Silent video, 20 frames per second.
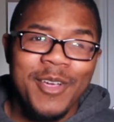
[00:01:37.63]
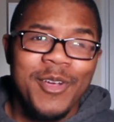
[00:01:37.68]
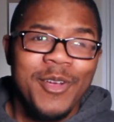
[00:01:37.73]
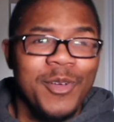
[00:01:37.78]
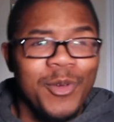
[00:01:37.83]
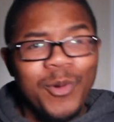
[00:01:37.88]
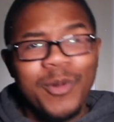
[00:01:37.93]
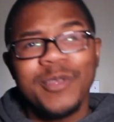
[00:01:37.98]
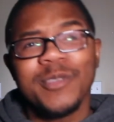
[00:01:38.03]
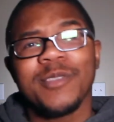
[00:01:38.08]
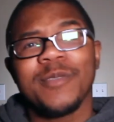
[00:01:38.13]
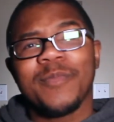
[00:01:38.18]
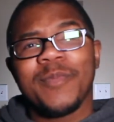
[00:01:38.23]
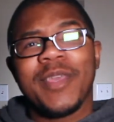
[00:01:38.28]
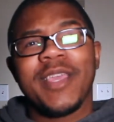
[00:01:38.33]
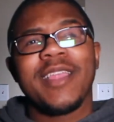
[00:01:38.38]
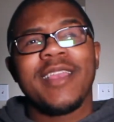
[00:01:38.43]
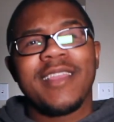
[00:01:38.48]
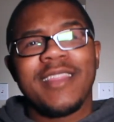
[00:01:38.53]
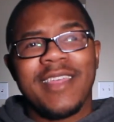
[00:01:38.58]
nor does it
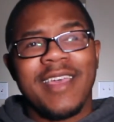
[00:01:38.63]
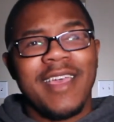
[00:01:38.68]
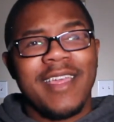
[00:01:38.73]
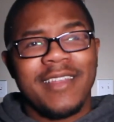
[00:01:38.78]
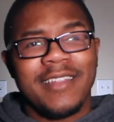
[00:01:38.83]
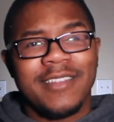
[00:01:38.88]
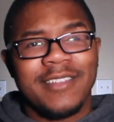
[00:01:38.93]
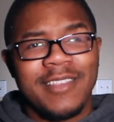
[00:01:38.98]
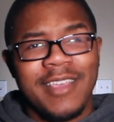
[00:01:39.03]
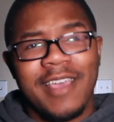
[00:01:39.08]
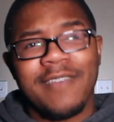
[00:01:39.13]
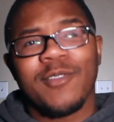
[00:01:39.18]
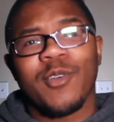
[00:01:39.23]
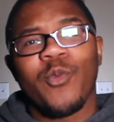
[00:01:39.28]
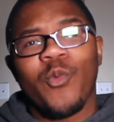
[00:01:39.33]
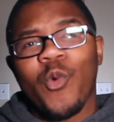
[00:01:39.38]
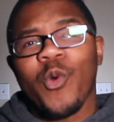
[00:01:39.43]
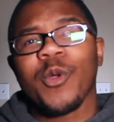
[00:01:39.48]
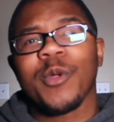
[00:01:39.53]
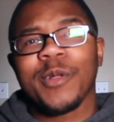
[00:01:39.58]
mean that to have a
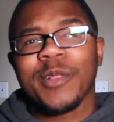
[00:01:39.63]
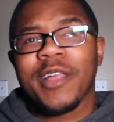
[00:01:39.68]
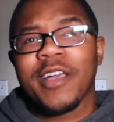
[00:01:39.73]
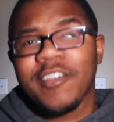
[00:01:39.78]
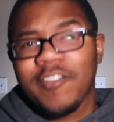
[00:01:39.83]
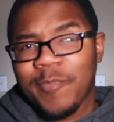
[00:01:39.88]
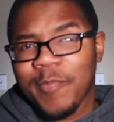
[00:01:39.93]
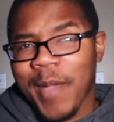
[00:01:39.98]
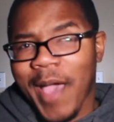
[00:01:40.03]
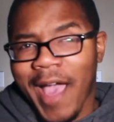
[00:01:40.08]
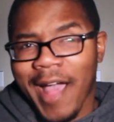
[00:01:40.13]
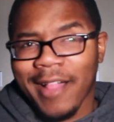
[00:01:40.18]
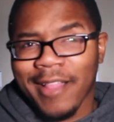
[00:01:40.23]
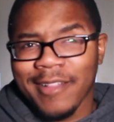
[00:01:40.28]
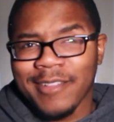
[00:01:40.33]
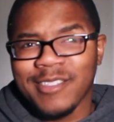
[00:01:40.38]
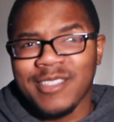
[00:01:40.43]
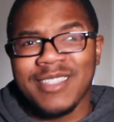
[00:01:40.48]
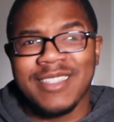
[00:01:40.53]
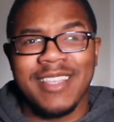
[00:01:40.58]
work-life
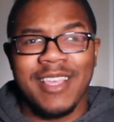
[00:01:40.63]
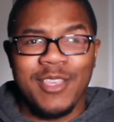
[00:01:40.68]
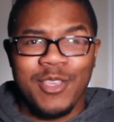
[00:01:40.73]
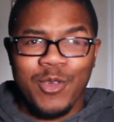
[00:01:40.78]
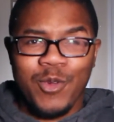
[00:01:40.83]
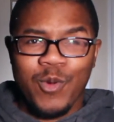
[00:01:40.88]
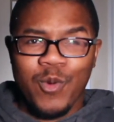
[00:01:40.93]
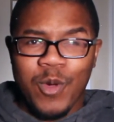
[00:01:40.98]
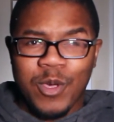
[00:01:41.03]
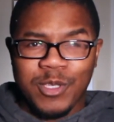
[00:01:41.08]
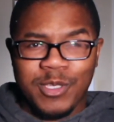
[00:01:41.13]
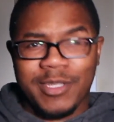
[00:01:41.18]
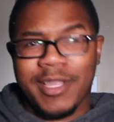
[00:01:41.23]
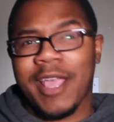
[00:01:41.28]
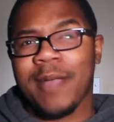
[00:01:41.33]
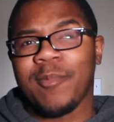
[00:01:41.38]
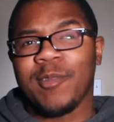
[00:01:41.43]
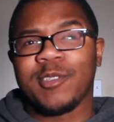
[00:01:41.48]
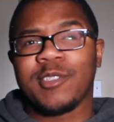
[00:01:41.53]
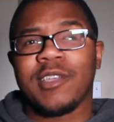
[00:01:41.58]
balance is that you
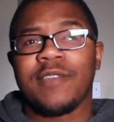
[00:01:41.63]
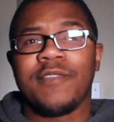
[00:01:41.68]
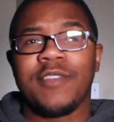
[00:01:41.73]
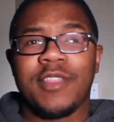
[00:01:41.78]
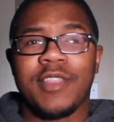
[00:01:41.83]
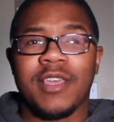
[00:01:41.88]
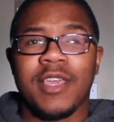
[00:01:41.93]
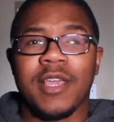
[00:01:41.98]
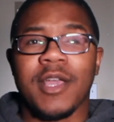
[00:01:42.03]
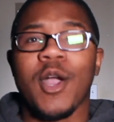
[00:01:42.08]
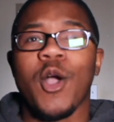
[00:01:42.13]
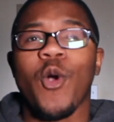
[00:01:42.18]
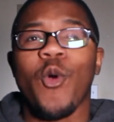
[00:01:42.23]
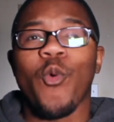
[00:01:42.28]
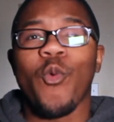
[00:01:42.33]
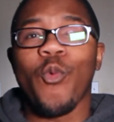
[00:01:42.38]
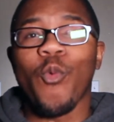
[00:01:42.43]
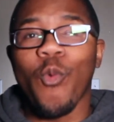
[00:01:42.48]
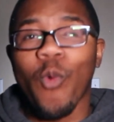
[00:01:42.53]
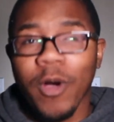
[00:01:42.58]
establish everything
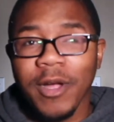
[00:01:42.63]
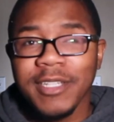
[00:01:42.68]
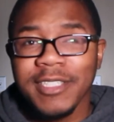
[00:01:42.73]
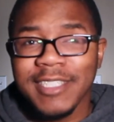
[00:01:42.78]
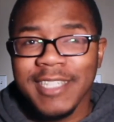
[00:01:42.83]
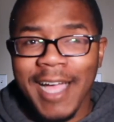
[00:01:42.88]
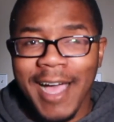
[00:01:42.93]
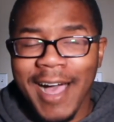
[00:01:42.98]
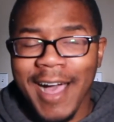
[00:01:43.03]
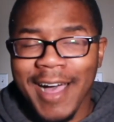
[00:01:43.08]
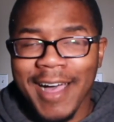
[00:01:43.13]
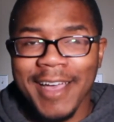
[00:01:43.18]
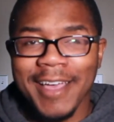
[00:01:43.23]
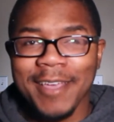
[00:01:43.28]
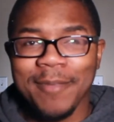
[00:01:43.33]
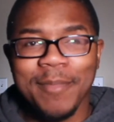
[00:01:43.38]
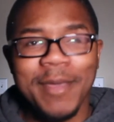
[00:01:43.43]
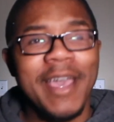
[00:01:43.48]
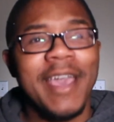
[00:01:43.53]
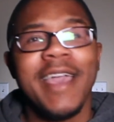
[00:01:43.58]
one
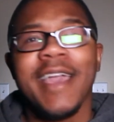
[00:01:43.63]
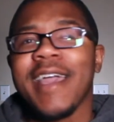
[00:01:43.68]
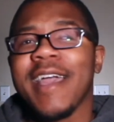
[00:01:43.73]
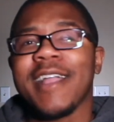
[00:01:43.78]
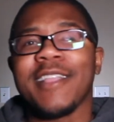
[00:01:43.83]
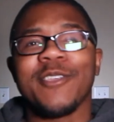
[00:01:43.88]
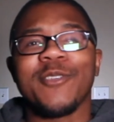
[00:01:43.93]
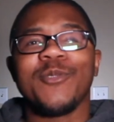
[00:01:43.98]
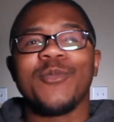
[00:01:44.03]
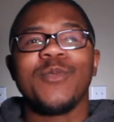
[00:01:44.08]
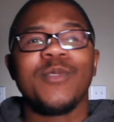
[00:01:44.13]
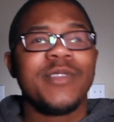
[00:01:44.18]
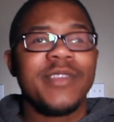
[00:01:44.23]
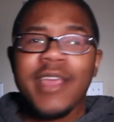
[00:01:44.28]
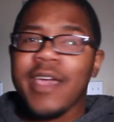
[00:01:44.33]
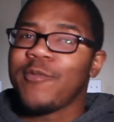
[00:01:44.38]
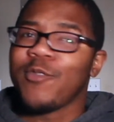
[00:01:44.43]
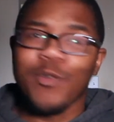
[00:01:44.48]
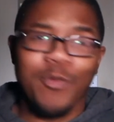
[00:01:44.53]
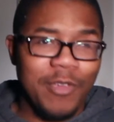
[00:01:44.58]
time and you
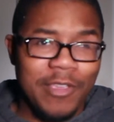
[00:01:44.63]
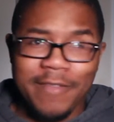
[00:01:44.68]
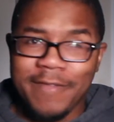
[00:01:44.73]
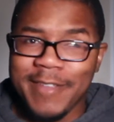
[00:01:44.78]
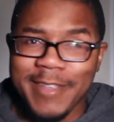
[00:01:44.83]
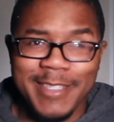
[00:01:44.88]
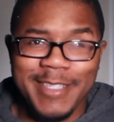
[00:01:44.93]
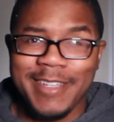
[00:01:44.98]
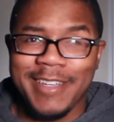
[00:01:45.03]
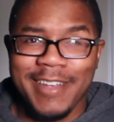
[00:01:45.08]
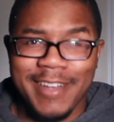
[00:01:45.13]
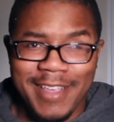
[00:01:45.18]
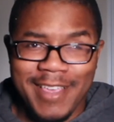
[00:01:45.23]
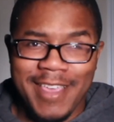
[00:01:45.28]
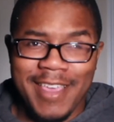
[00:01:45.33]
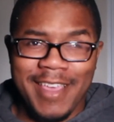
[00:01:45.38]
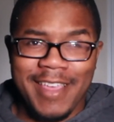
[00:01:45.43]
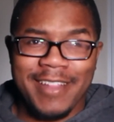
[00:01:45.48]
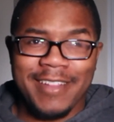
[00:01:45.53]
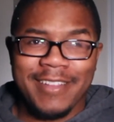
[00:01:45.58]
never revisit it
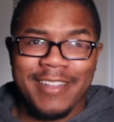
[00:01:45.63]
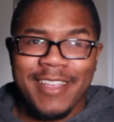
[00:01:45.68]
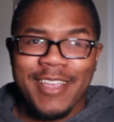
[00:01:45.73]
again.